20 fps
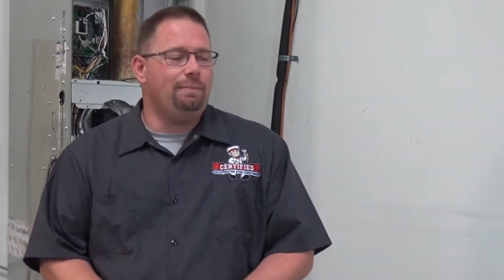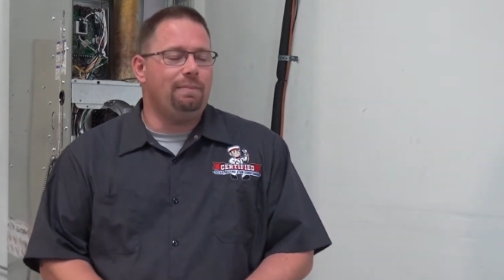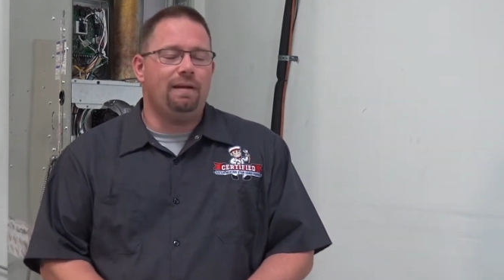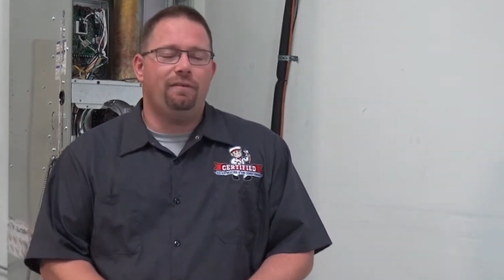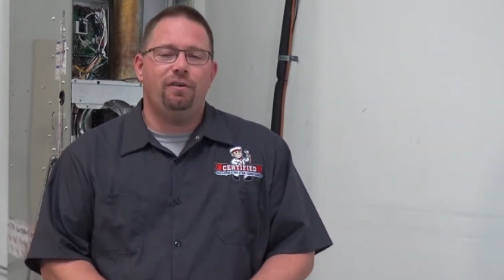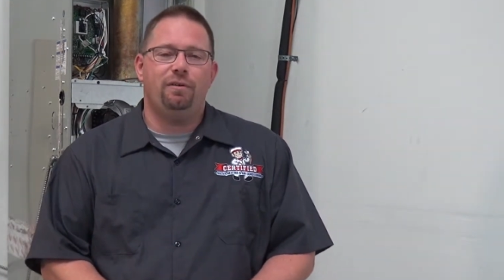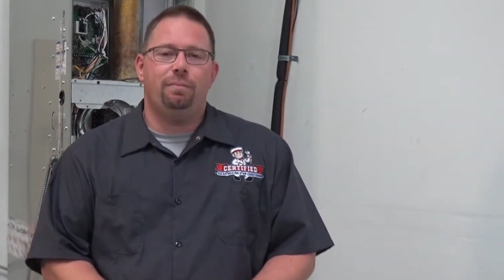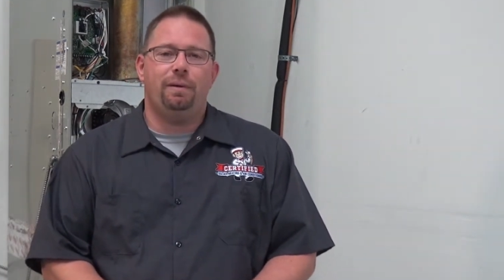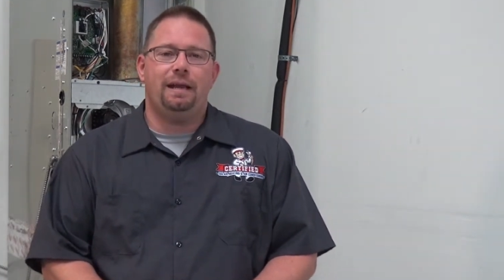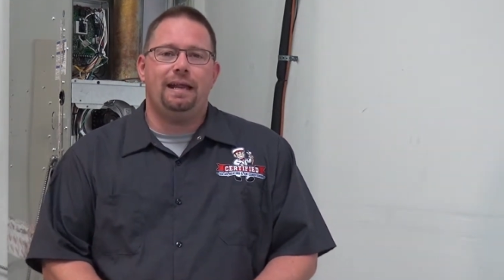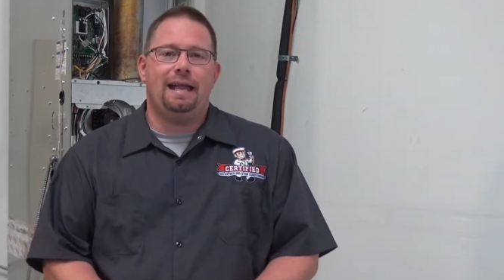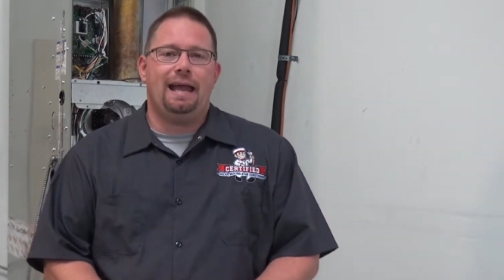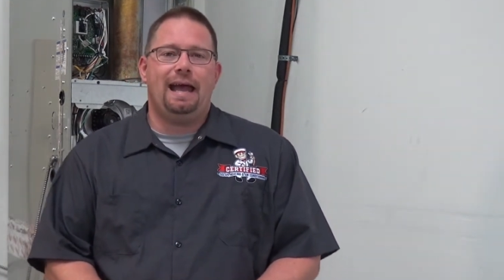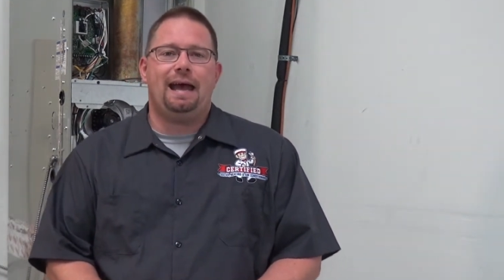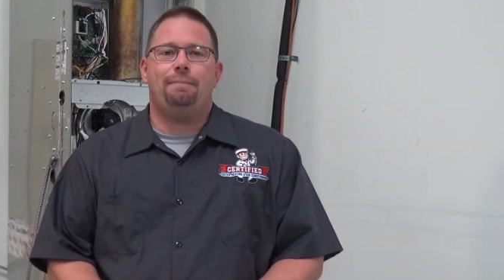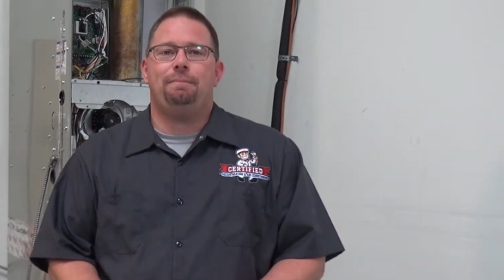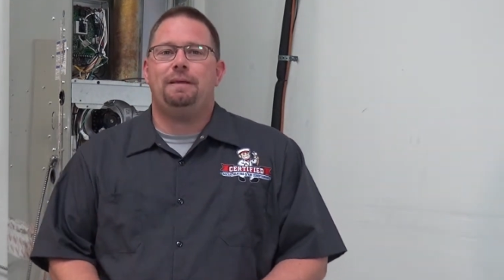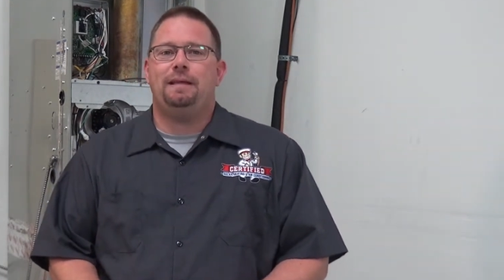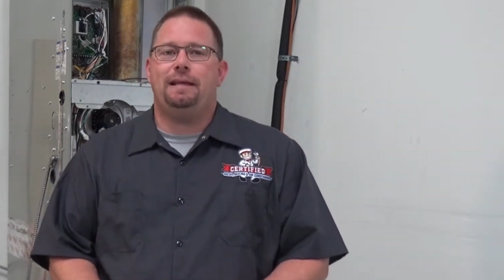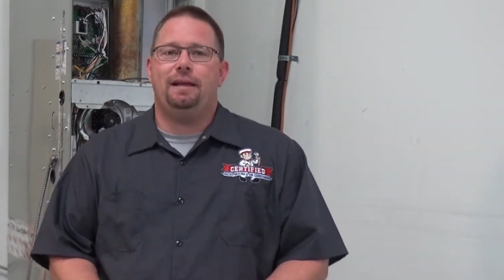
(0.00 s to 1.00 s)
keep everybody
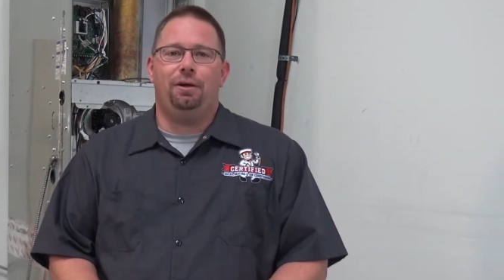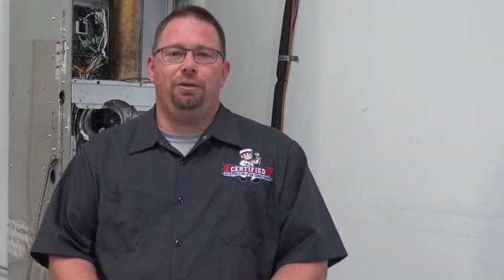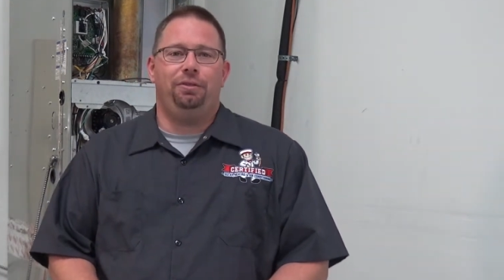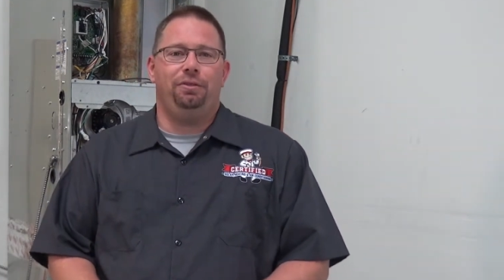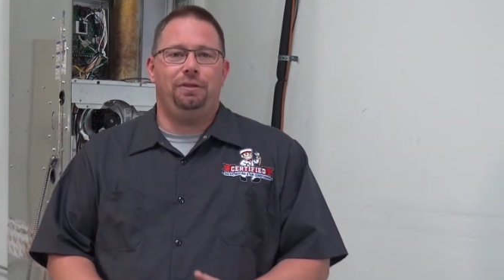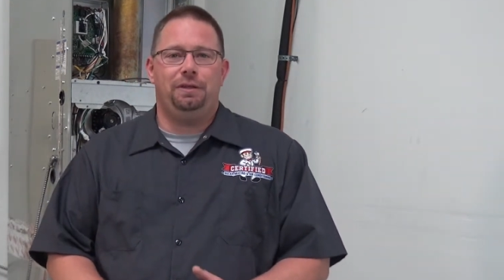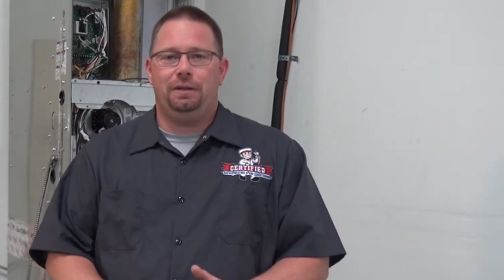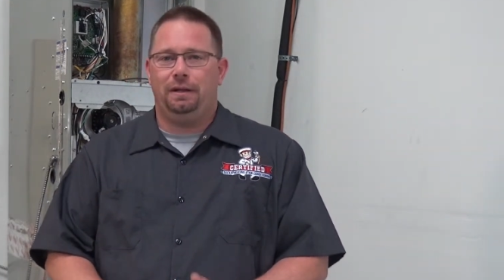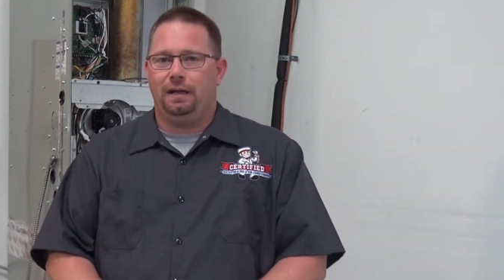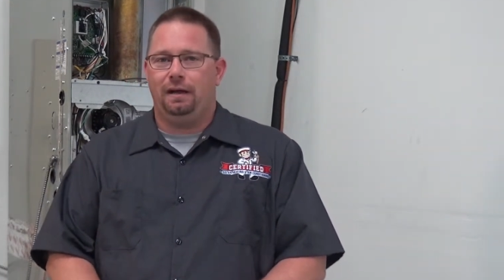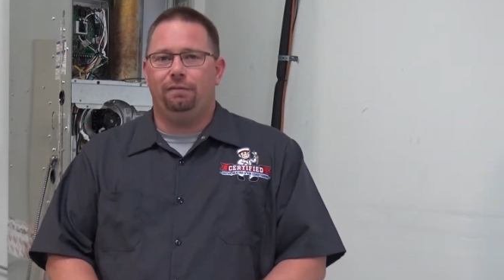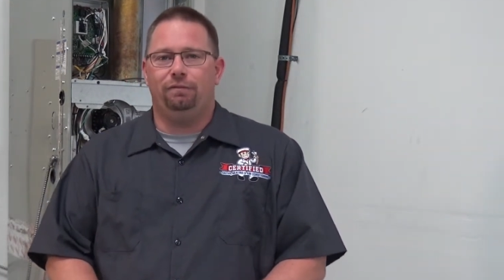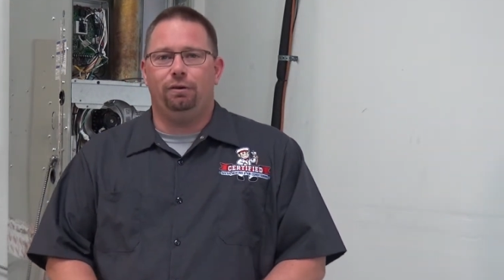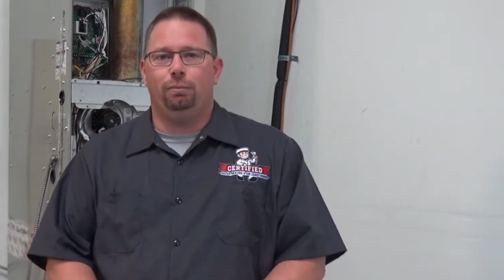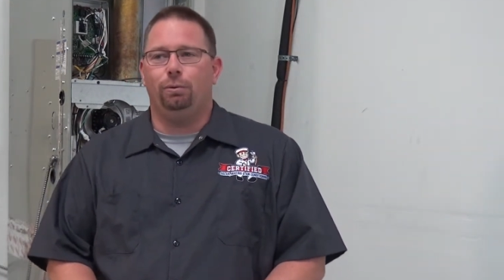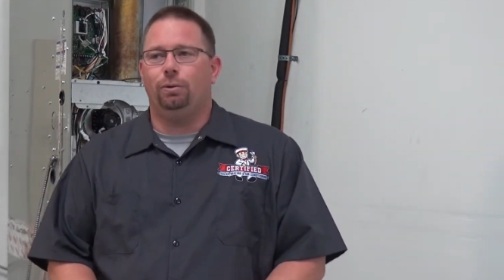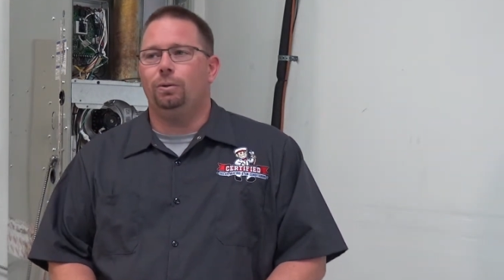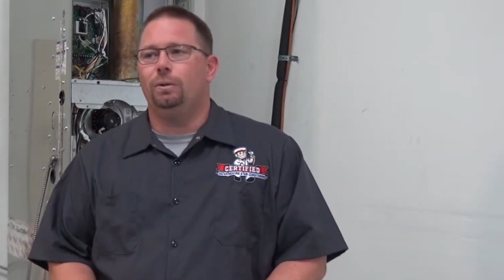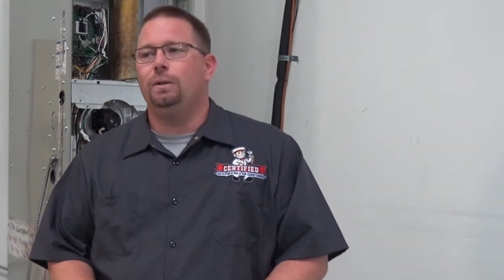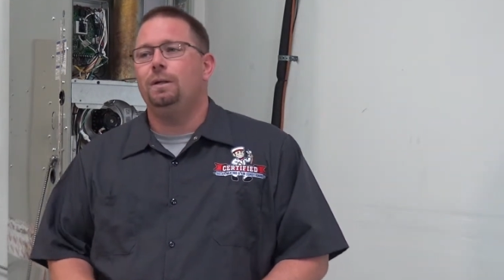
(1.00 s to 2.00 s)
happy, healthy, and
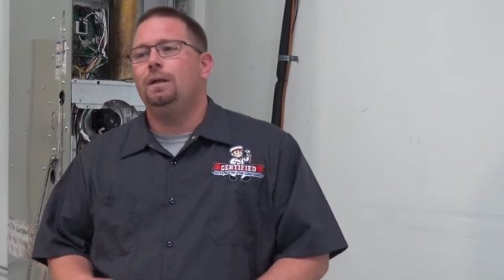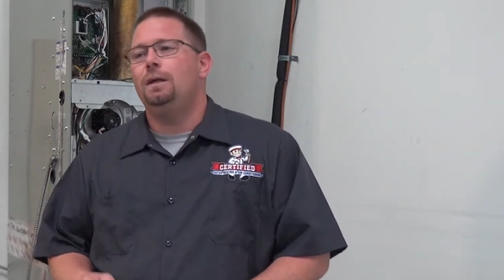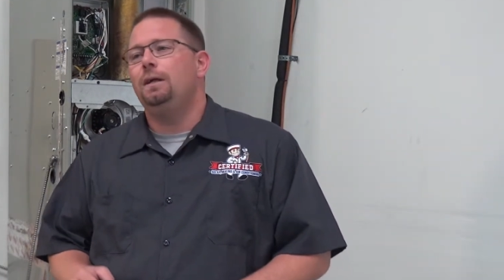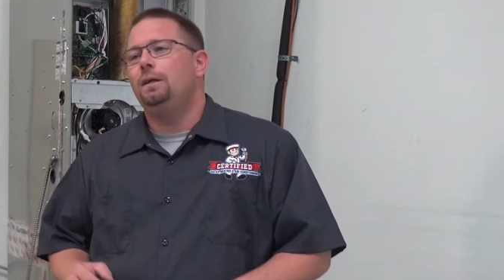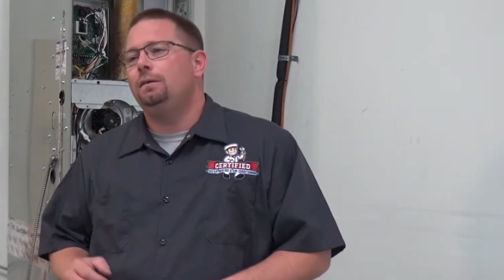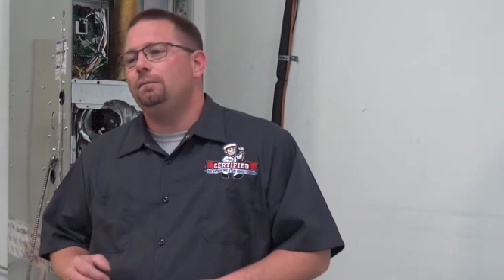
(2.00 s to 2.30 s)
comfortable.